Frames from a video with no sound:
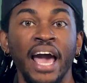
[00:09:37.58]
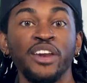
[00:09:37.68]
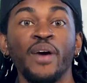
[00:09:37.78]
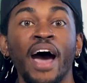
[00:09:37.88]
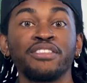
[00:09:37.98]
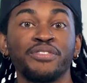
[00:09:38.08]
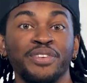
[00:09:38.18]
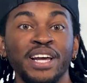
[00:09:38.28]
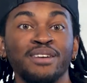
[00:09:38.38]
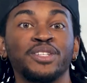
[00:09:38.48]
And you have the
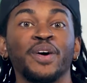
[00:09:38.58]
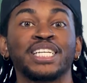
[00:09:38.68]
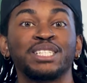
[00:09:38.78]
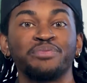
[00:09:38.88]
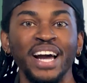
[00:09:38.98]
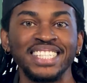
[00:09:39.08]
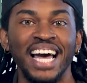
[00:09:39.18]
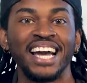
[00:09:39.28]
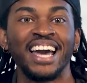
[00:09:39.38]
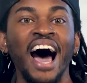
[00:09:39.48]
freedom to express
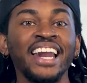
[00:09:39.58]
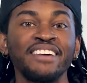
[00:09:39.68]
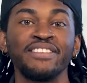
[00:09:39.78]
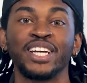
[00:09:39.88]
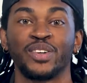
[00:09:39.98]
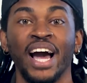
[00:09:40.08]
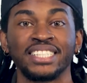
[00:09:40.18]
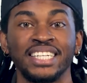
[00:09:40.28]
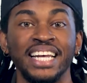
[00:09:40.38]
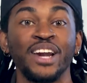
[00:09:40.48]
that God-given
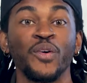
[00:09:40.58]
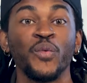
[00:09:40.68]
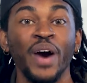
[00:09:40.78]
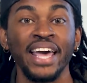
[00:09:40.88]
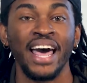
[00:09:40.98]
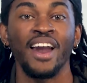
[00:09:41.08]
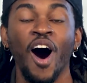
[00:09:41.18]
attraction in a way that